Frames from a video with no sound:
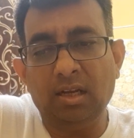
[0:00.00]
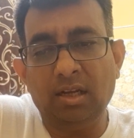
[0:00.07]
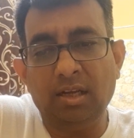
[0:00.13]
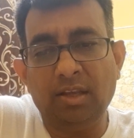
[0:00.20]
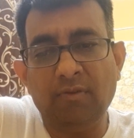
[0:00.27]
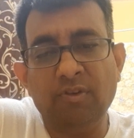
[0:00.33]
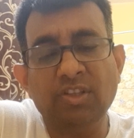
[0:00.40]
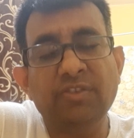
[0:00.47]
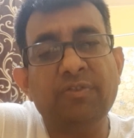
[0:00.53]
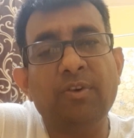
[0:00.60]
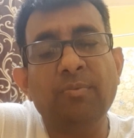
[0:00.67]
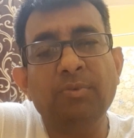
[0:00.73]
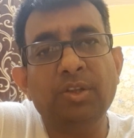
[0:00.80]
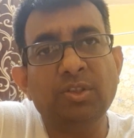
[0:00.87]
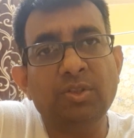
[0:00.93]
he was
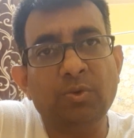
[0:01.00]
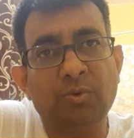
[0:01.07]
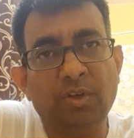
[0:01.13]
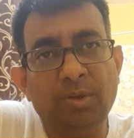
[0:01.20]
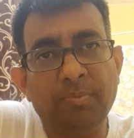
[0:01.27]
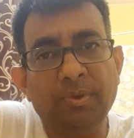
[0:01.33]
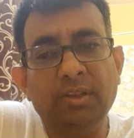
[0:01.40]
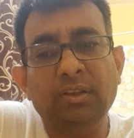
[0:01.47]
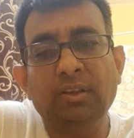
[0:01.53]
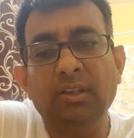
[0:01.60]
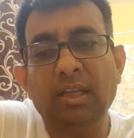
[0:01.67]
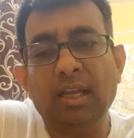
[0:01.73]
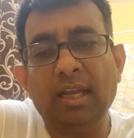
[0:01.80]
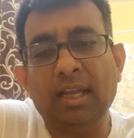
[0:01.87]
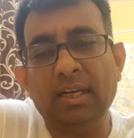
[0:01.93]
from the Sonipat,
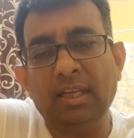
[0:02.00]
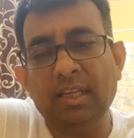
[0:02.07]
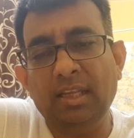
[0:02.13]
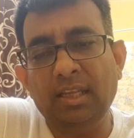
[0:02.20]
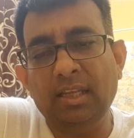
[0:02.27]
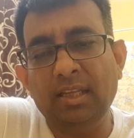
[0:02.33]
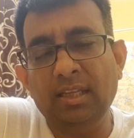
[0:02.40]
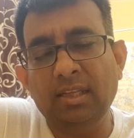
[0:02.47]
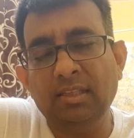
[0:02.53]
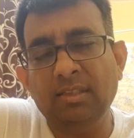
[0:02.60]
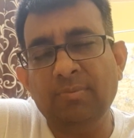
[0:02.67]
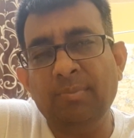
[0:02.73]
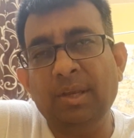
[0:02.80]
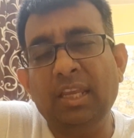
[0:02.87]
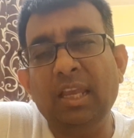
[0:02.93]
and he is
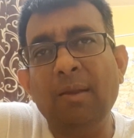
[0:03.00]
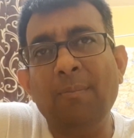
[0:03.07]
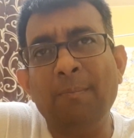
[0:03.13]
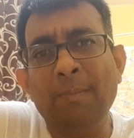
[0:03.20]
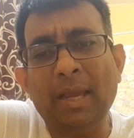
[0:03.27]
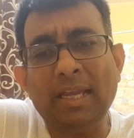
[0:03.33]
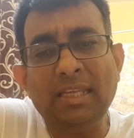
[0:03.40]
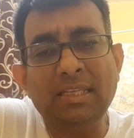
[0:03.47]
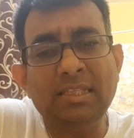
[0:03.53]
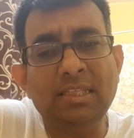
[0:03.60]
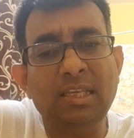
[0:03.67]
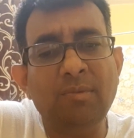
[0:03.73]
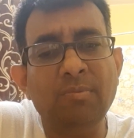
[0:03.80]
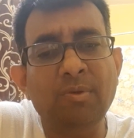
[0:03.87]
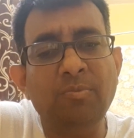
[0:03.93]
making
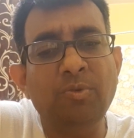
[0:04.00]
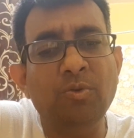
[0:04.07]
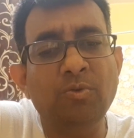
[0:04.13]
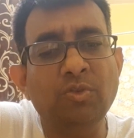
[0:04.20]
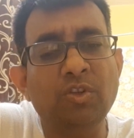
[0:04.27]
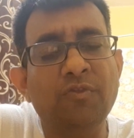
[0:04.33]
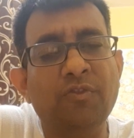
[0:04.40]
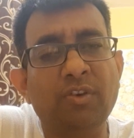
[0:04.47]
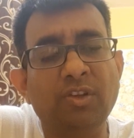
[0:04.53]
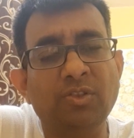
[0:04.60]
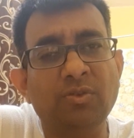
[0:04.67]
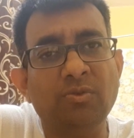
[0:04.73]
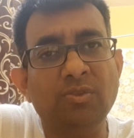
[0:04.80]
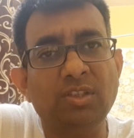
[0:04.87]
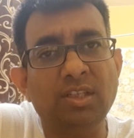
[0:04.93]
maximum use of
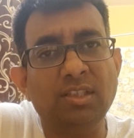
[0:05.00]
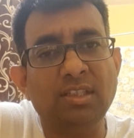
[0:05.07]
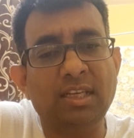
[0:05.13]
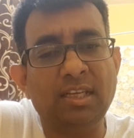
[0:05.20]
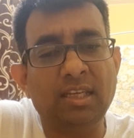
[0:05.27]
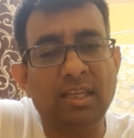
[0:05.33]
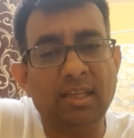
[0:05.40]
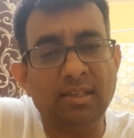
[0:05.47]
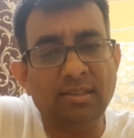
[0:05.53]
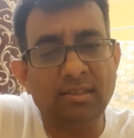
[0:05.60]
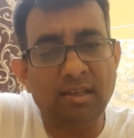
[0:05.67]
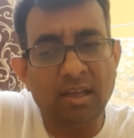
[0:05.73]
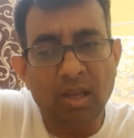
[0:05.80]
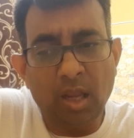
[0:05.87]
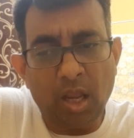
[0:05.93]
resources, and his
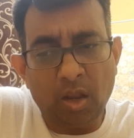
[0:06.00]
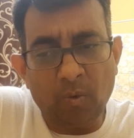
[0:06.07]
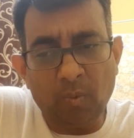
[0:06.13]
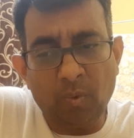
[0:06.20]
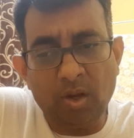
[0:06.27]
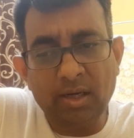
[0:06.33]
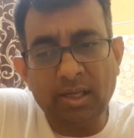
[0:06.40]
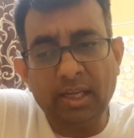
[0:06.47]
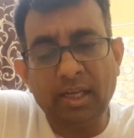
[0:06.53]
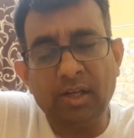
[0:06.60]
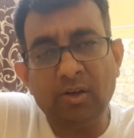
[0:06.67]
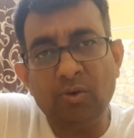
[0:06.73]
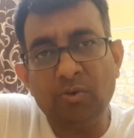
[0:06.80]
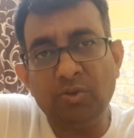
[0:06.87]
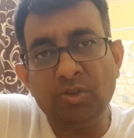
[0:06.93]
work
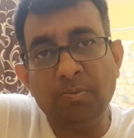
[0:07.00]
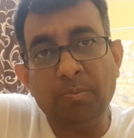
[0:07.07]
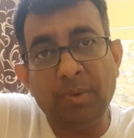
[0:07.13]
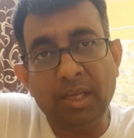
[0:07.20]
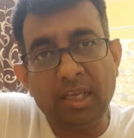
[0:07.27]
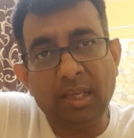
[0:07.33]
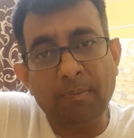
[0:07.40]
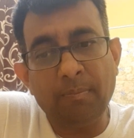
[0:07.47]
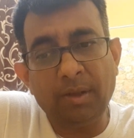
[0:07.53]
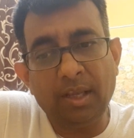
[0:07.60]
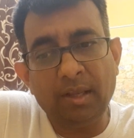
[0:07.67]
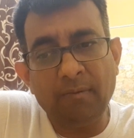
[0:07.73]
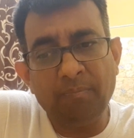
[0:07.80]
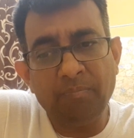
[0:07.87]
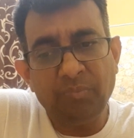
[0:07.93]
includes
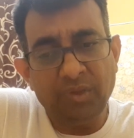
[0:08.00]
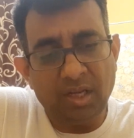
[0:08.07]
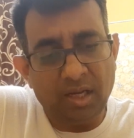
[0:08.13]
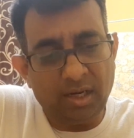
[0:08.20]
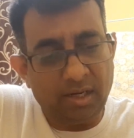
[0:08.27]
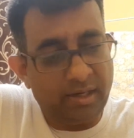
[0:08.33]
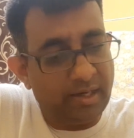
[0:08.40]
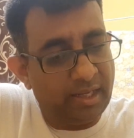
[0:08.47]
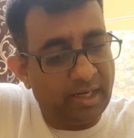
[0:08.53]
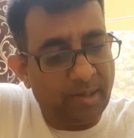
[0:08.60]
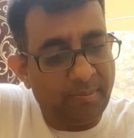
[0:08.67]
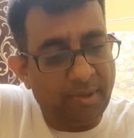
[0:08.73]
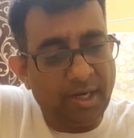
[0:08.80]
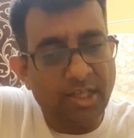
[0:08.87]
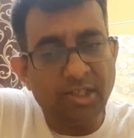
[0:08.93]
beekeeping, dairy
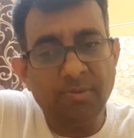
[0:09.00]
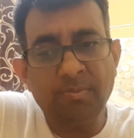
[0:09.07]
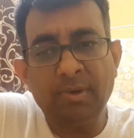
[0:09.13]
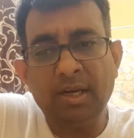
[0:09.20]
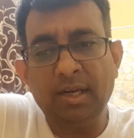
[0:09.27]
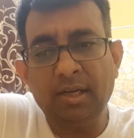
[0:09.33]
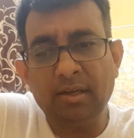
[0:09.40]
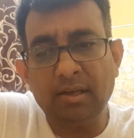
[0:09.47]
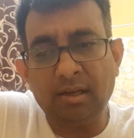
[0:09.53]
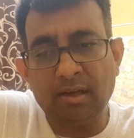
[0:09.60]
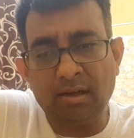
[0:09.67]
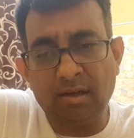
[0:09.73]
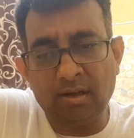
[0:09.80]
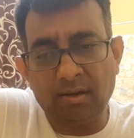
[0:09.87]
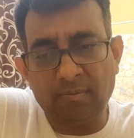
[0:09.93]
management,
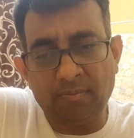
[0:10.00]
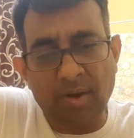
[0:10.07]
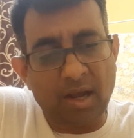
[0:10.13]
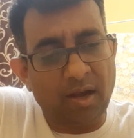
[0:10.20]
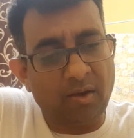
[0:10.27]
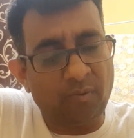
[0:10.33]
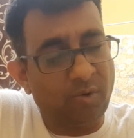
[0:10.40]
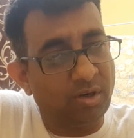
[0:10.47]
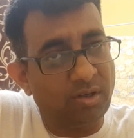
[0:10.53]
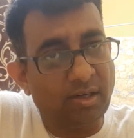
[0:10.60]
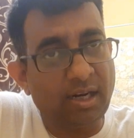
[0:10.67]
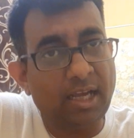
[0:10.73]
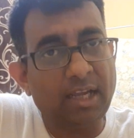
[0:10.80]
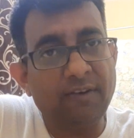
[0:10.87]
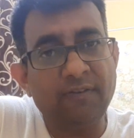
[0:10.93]
water
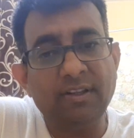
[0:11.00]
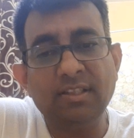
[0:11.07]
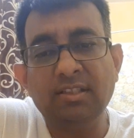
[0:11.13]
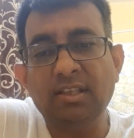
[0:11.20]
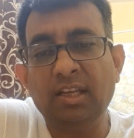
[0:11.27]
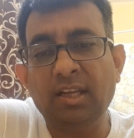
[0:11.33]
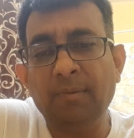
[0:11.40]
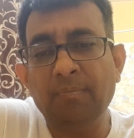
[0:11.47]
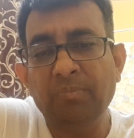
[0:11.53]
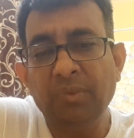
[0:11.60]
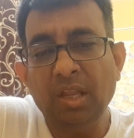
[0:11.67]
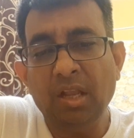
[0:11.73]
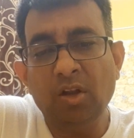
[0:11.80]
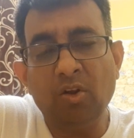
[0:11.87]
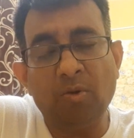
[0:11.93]
harvesting,
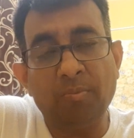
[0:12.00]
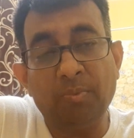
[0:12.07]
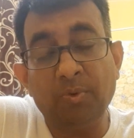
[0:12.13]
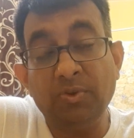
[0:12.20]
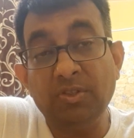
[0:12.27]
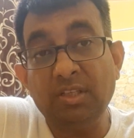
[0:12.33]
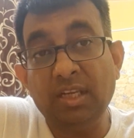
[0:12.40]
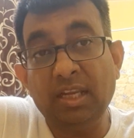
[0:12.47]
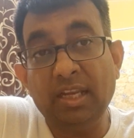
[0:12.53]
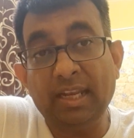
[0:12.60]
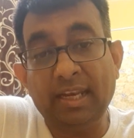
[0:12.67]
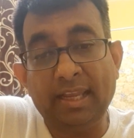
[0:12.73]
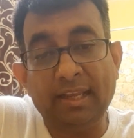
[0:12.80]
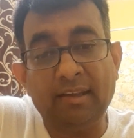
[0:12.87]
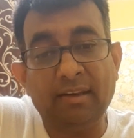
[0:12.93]
composting,
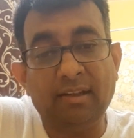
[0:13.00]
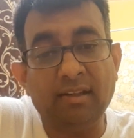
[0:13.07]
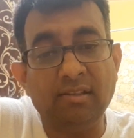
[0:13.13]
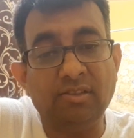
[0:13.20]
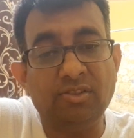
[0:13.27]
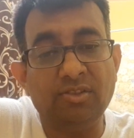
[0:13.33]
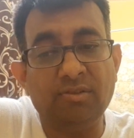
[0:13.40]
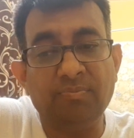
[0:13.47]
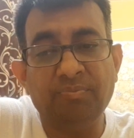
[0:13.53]
and agriculture.